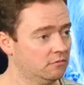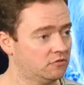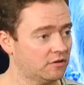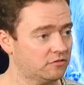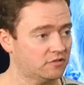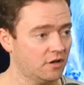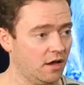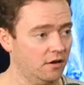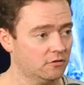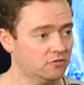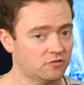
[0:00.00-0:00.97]
Jeff
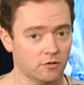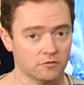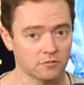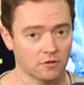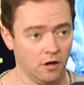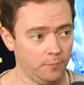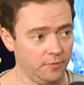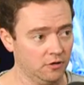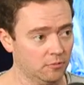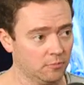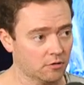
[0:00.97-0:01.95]
Snyder, Sharlto
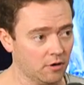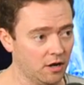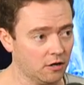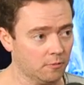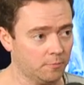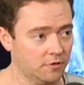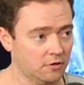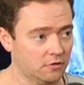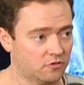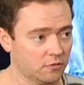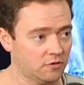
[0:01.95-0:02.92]
Copley, Ewan McGregor, pretty
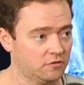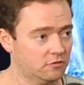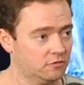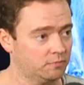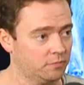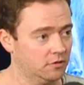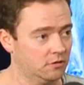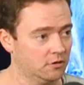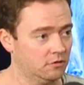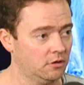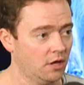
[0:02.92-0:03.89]
good choices, pretty
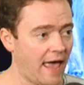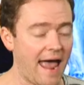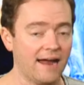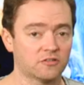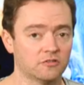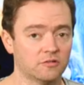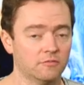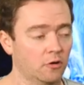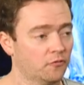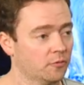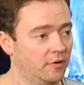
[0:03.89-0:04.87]
good actors of
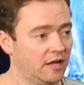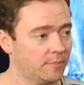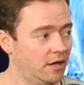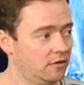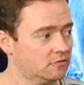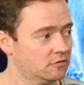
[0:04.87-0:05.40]
note for Black Mask.